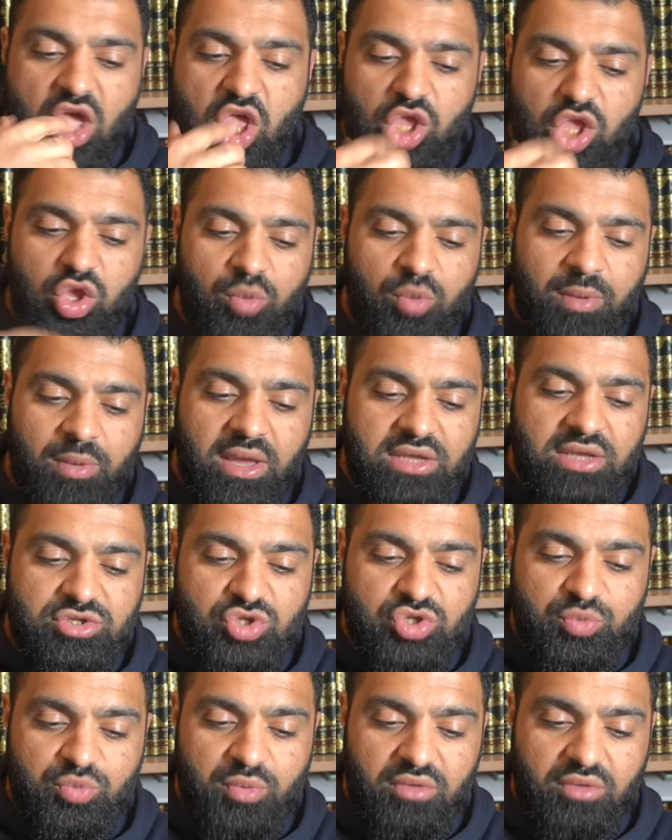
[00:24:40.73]
you pay
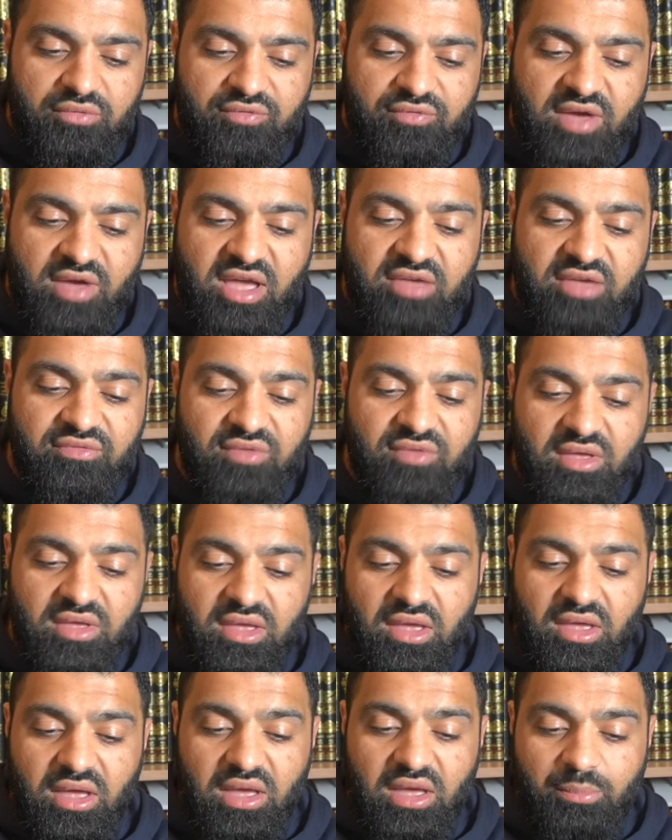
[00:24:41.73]

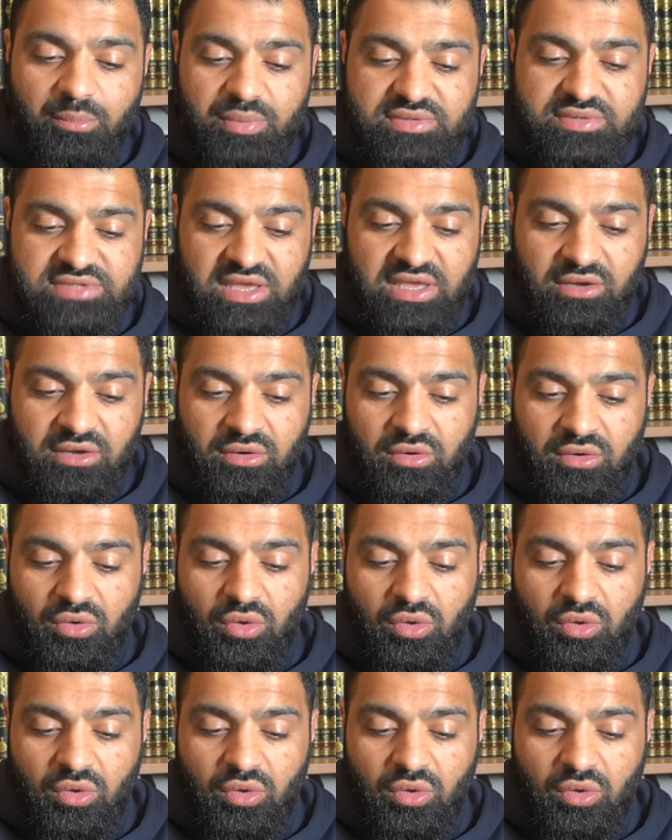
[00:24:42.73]
2.5%